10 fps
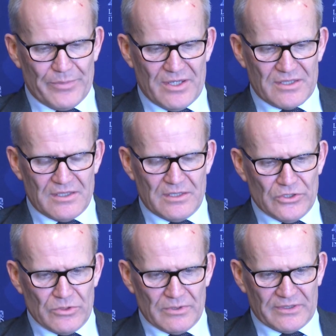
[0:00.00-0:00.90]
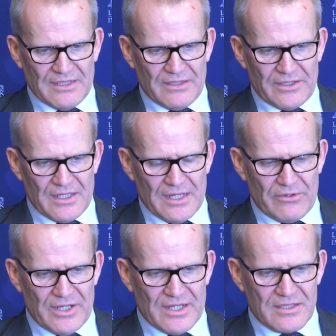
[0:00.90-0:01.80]
person, you will tell the
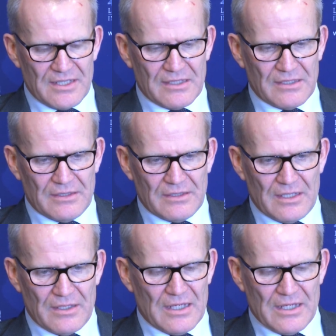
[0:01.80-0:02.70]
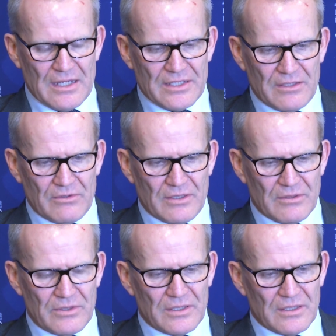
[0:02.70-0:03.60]
IRS that I, I, I don't
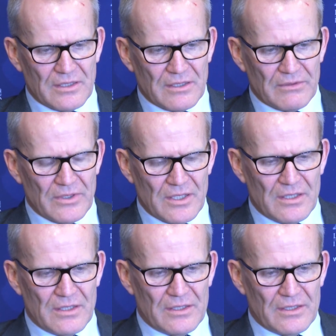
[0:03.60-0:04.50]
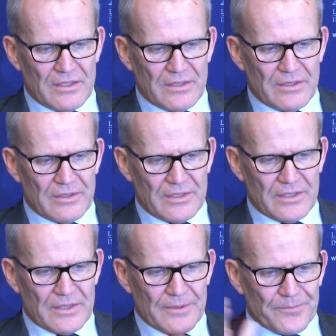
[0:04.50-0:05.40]
know the, uh,
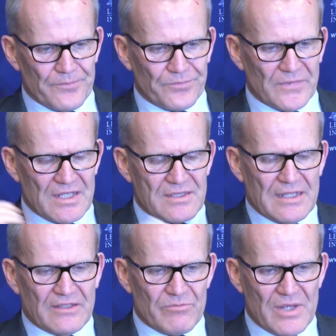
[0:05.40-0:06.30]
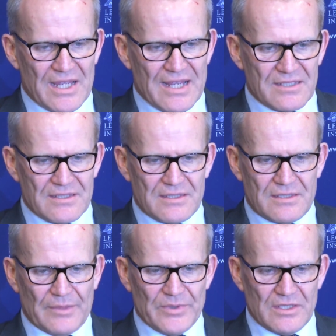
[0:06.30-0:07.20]
the um, extent of my assets.
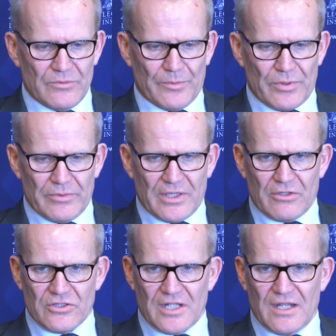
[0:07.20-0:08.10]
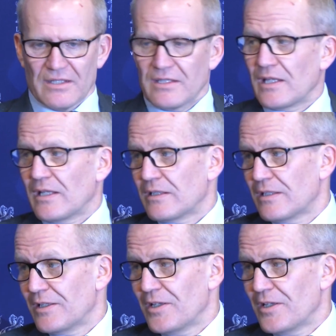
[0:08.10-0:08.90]
I mean, you would probably go to jail in the end.